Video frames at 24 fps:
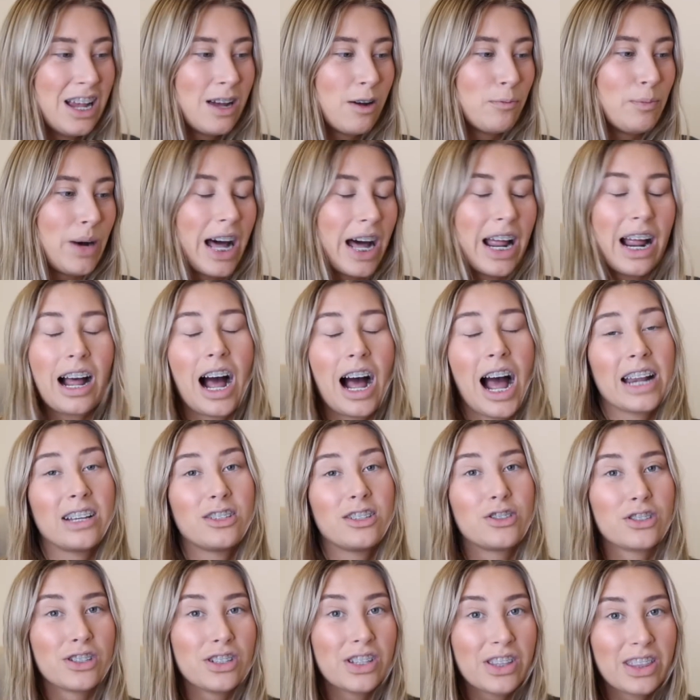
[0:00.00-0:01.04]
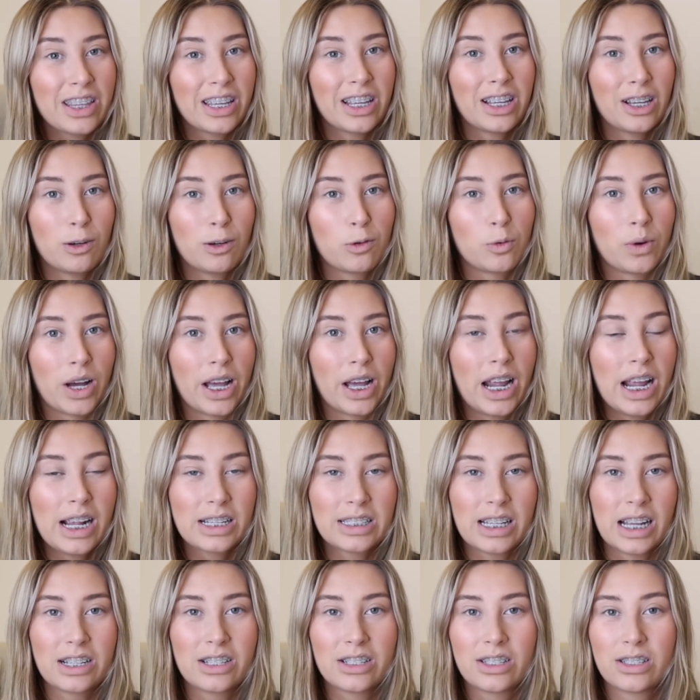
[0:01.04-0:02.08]
But I do think it works.
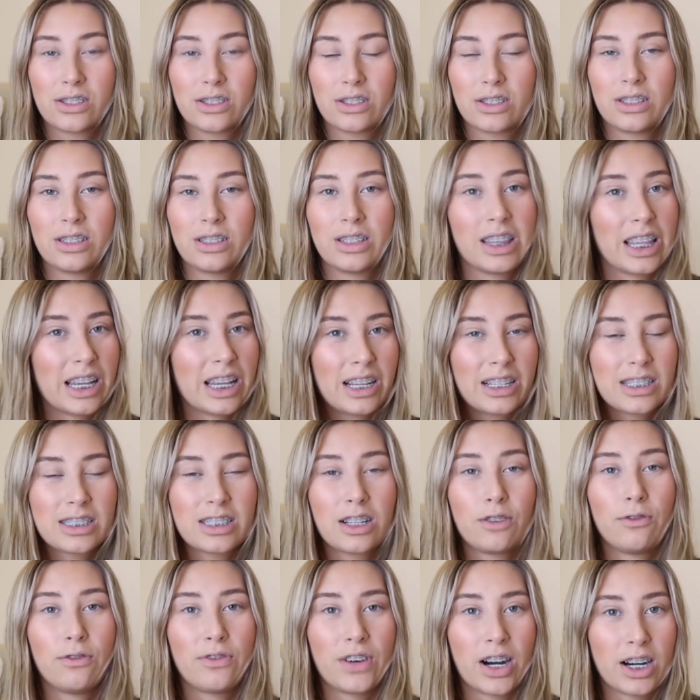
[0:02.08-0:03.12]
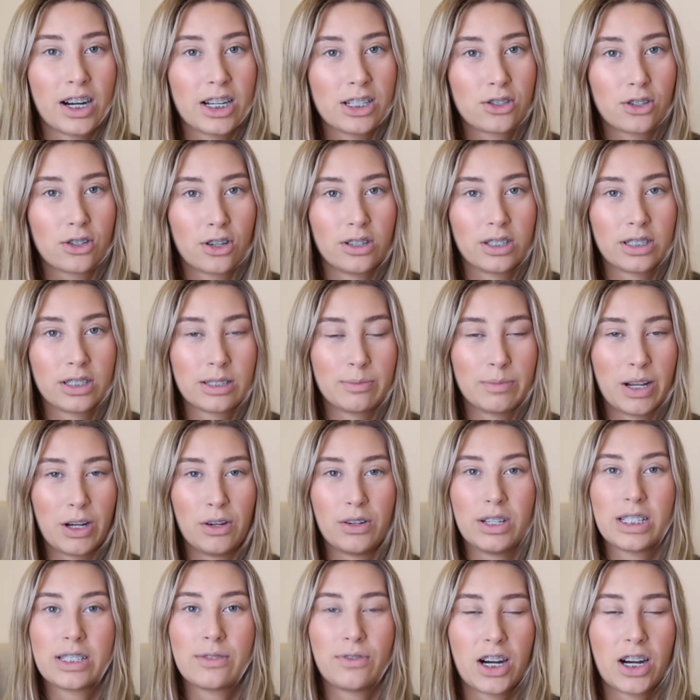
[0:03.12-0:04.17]
I just think it's a very strong smell and
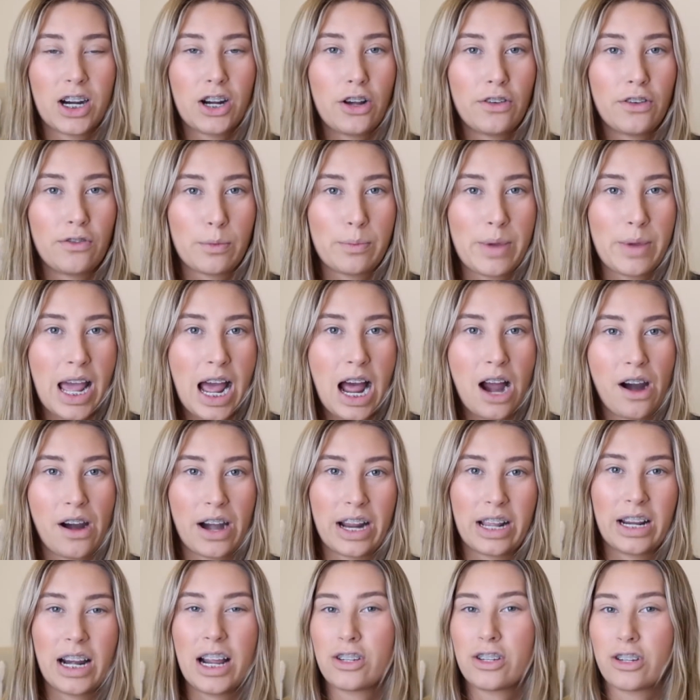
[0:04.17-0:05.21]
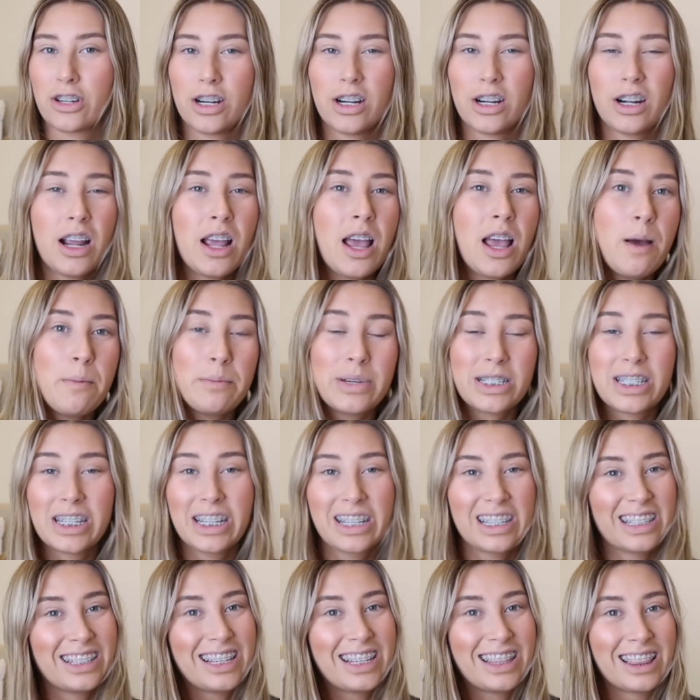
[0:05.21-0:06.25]
it's very overpowering, and I don't
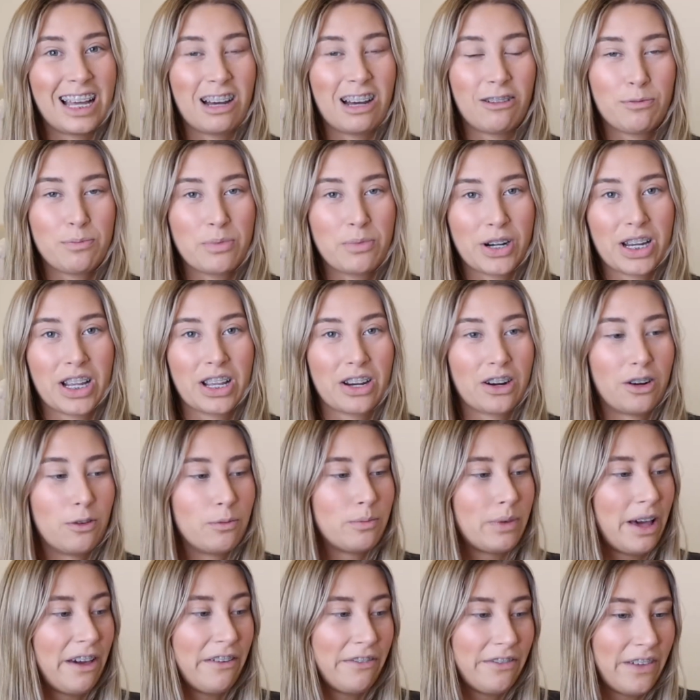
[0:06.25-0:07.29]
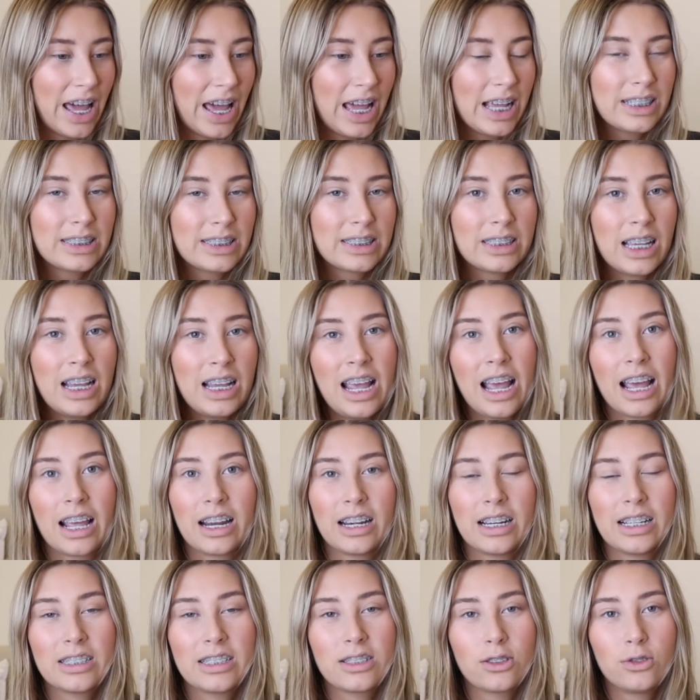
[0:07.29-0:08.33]
particularly love putting it on my face. It
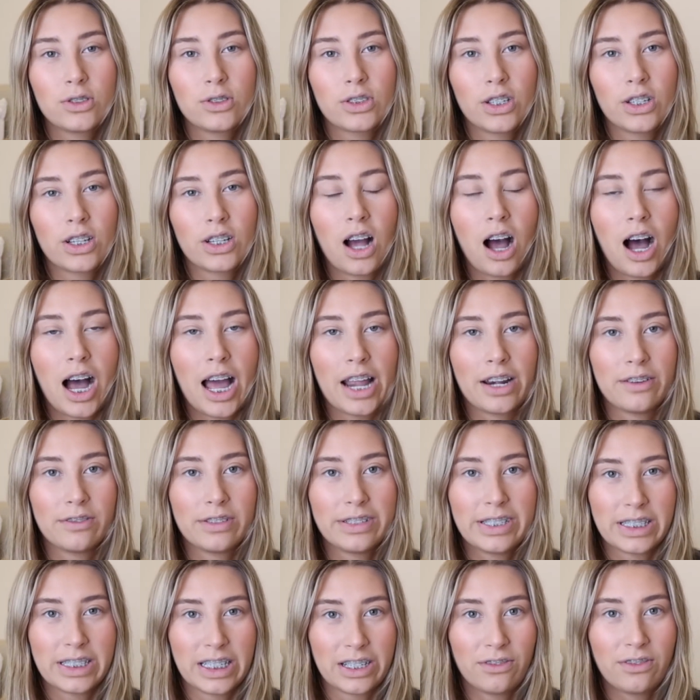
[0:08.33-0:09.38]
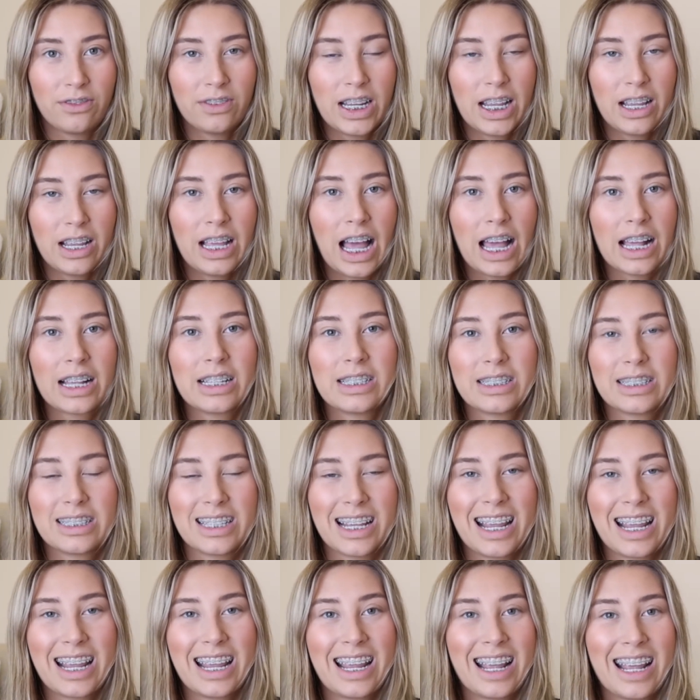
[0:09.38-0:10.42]
is also kind of stiffening. I can
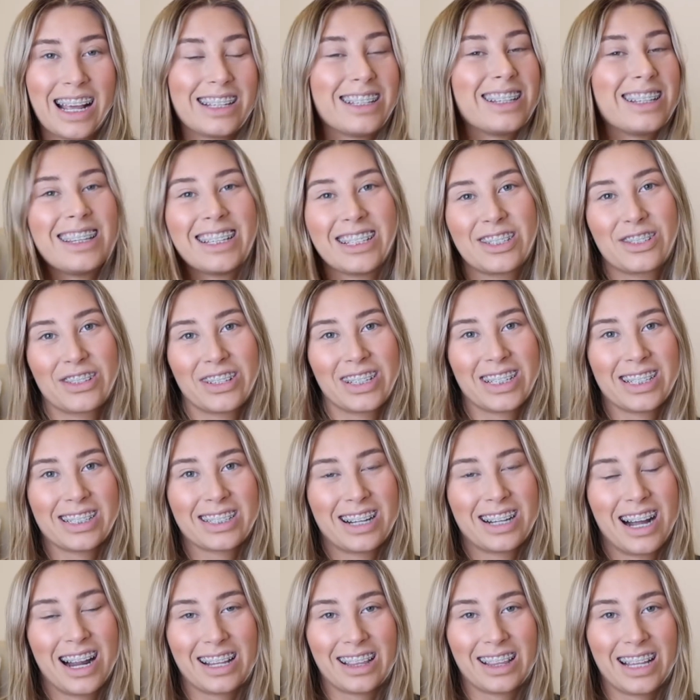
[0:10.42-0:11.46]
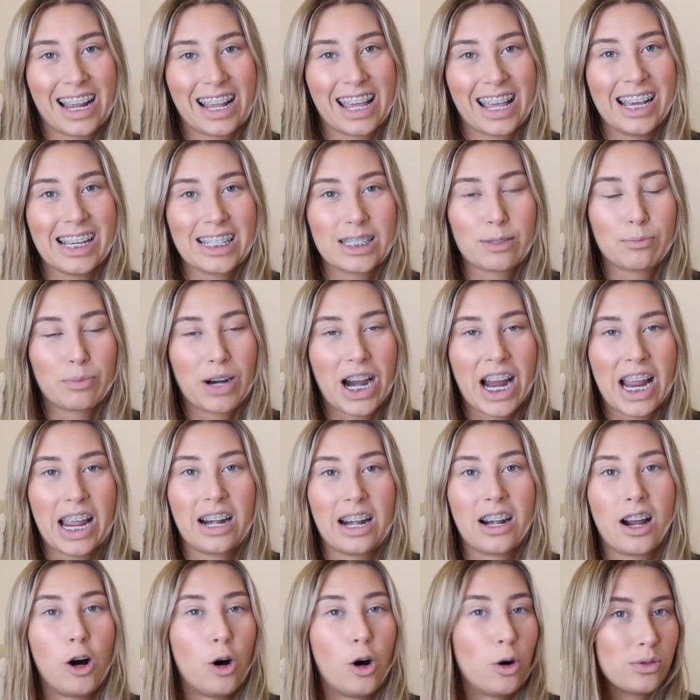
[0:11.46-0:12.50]
see it literally is kind of like hairspray and
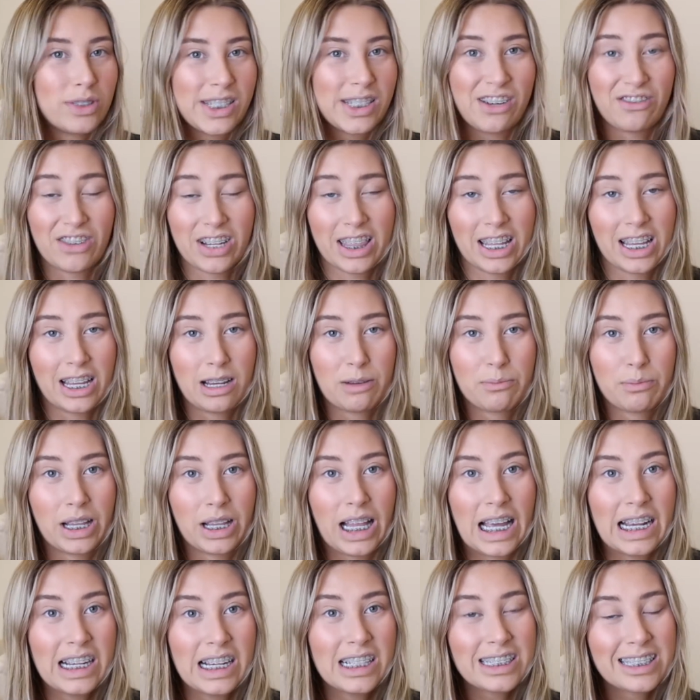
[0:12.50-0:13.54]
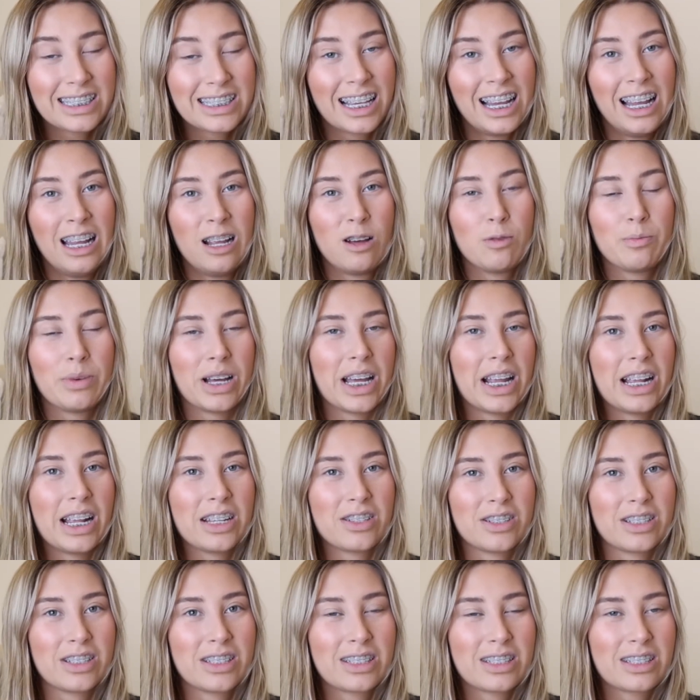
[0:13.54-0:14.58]
holds everything in place, but it's
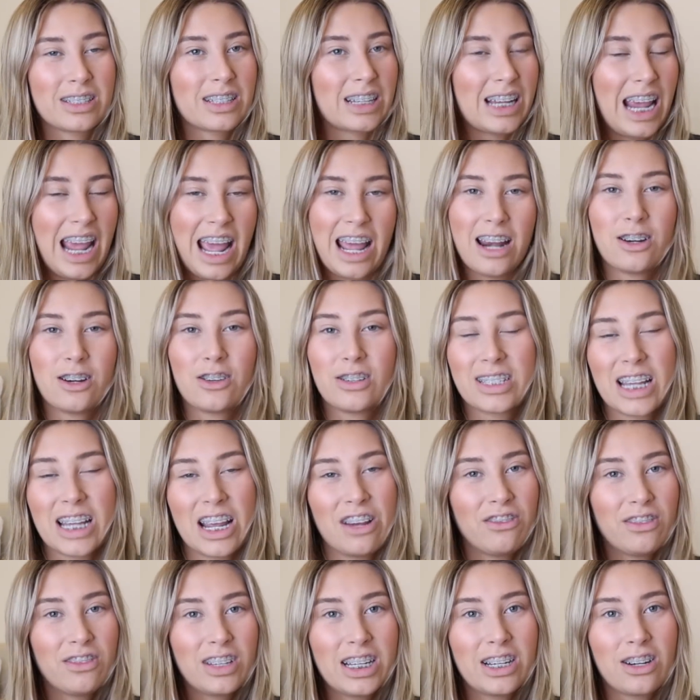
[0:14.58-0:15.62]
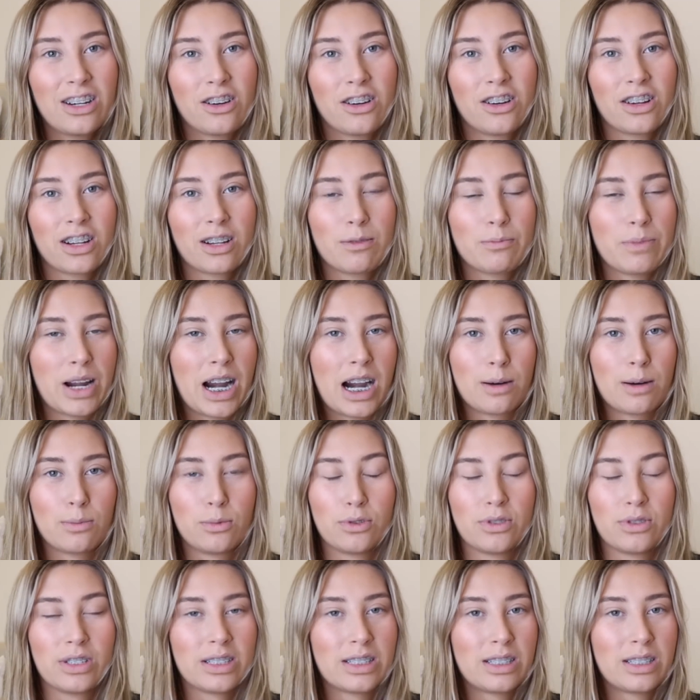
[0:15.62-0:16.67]
just, yeah, definitely not
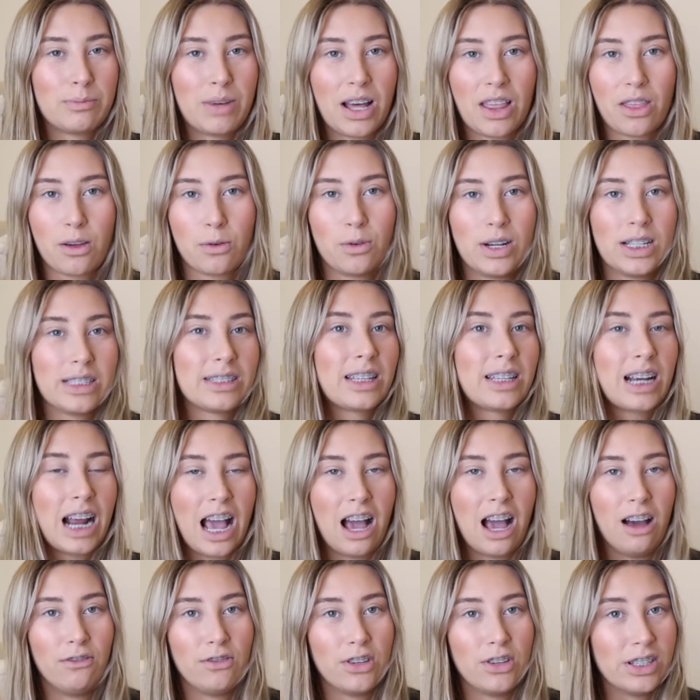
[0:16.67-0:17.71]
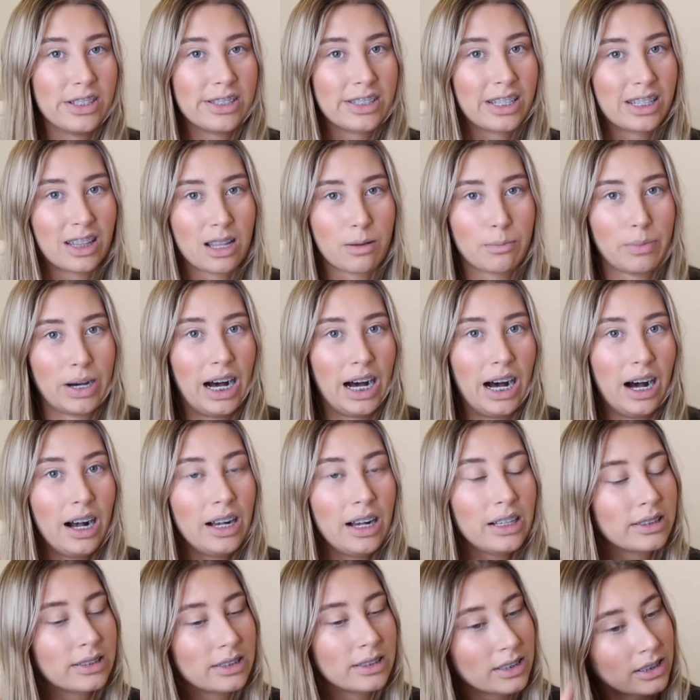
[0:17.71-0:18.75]
comparable to some other ones that I have used in the
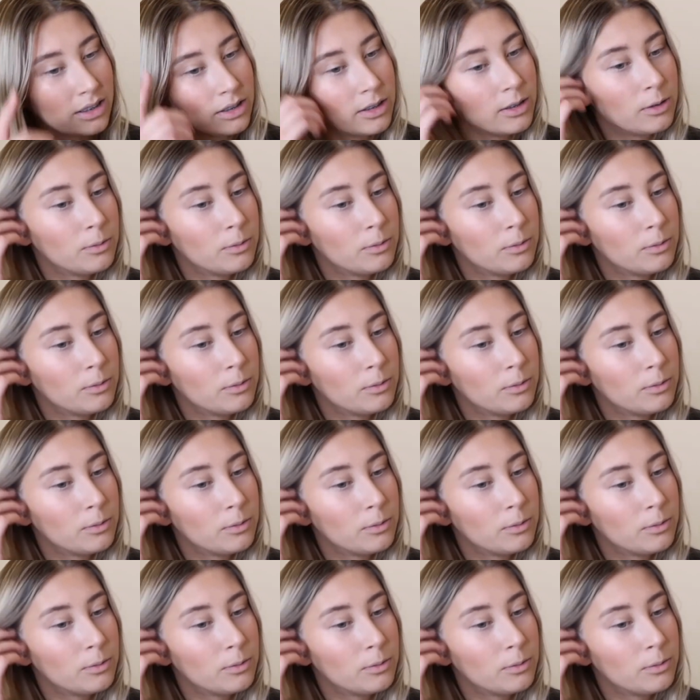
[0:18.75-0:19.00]
past.